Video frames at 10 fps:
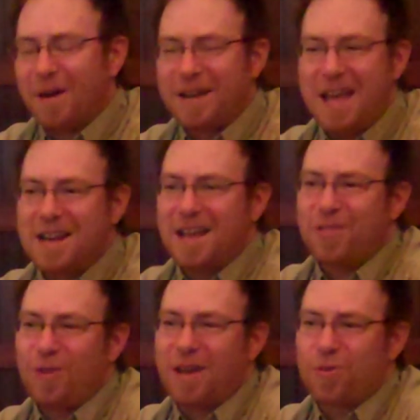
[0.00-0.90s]
But again,
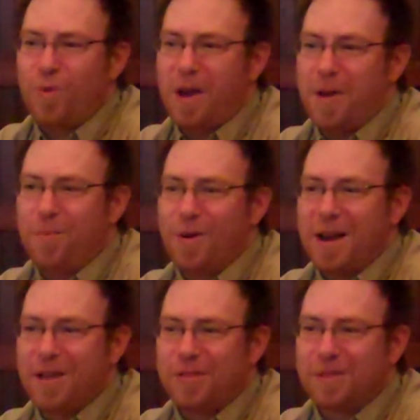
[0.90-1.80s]
that's I guess why I
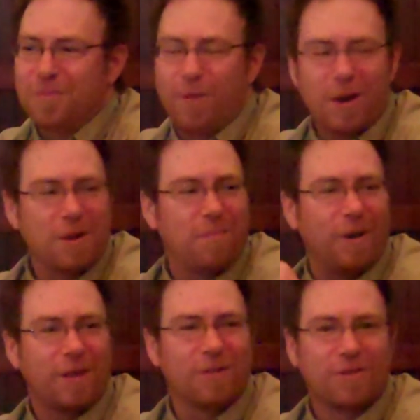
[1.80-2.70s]
point out that the
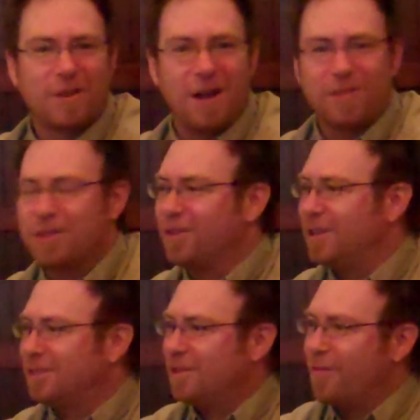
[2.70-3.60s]
marketplace is
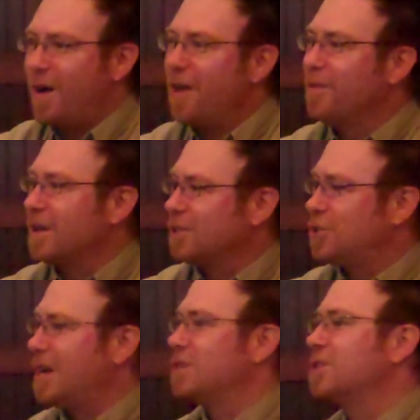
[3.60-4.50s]
constantly evolving and
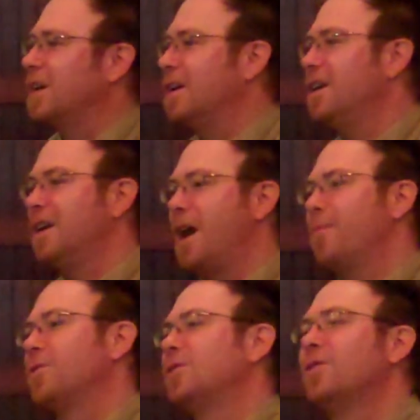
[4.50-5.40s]
changing, and
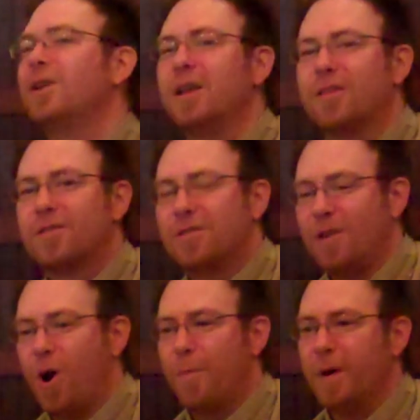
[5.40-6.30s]

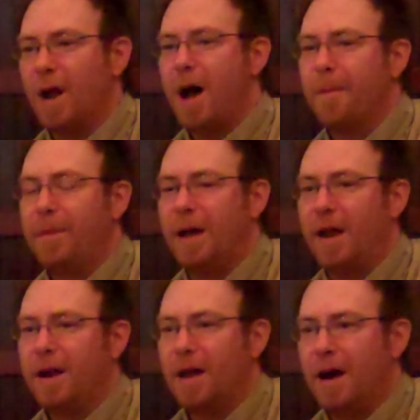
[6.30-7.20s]
opportunities open up.
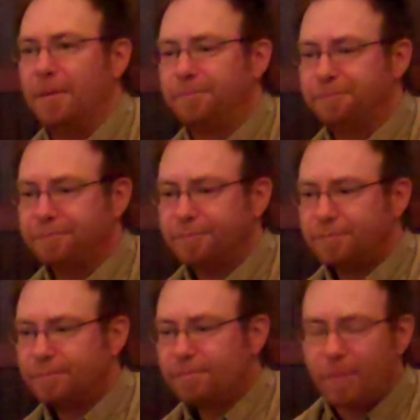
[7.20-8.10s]

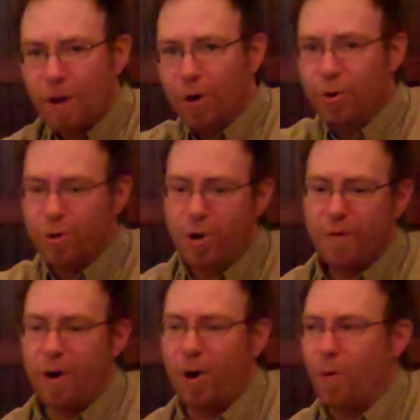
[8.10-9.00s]
And Lou, you
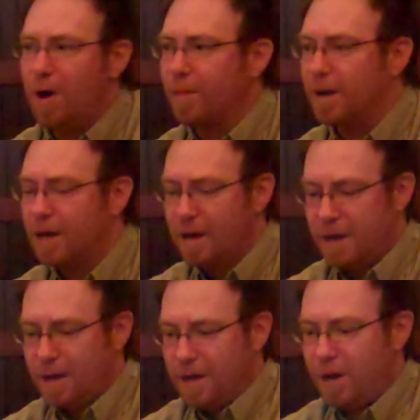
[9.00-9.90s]
know very well that
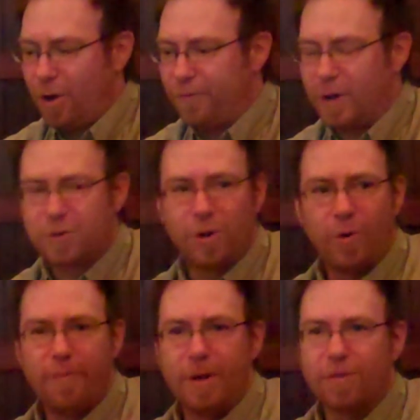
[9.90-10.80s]
here at Victory,
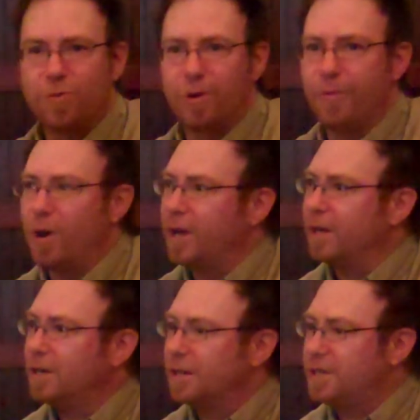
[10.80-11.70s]
we've been sort of on
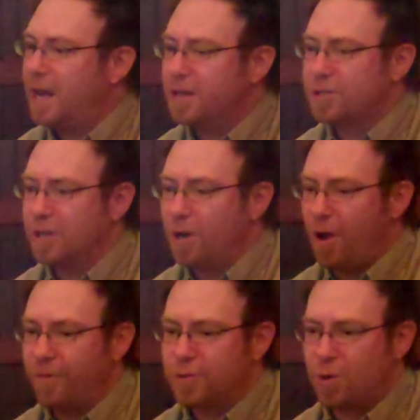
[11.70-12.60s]
a tangent
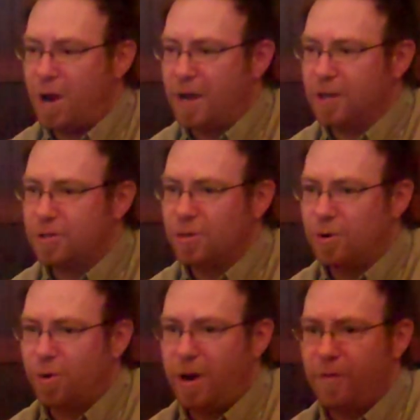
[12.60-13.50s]
of trying to
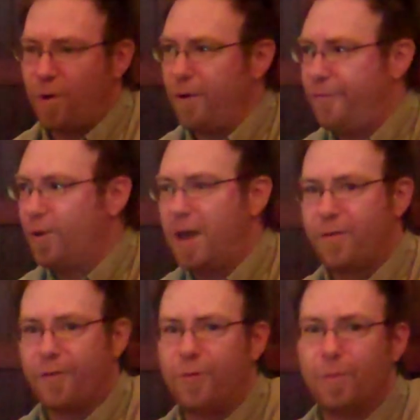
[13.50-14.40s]
create very
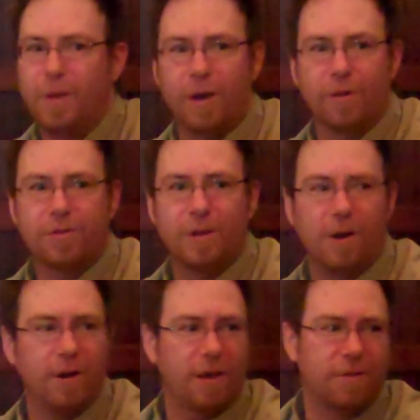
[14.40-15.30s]
flavorful beers that
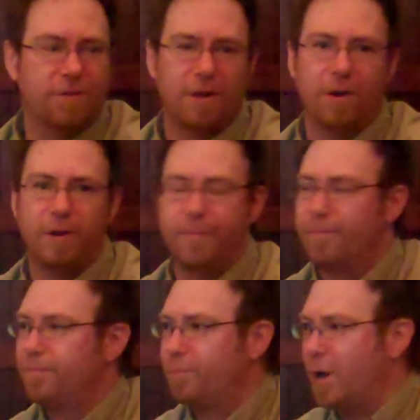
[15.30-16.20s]
aren't necessarily
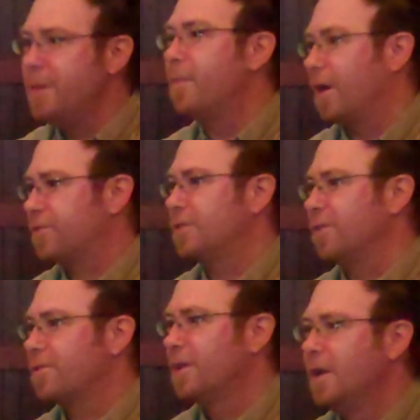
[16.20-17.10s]
brain
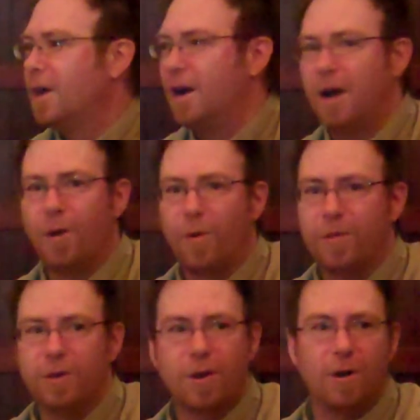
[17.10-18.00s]
busters.
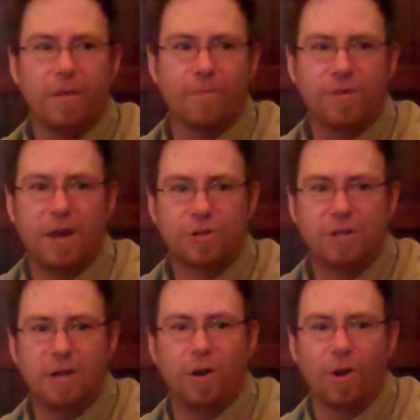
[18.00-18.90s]
Whether you call them
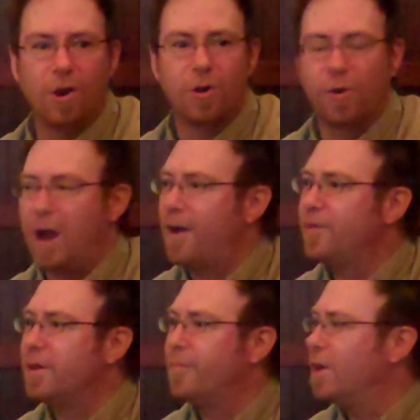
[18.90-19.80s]
session or low
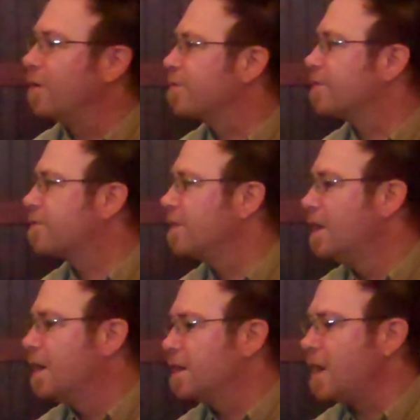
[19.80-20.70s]
gravity beers, it's
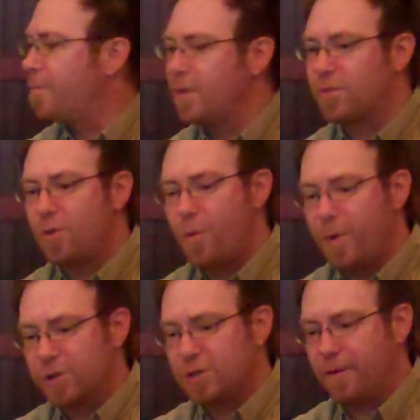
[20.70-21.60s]
not been so
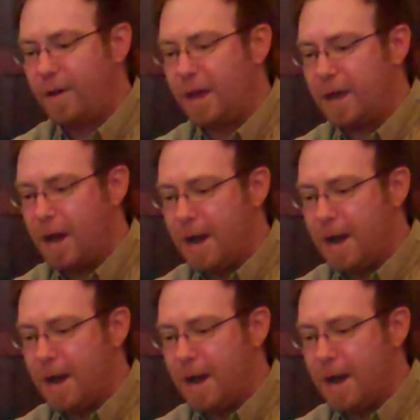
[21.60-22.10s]
much of a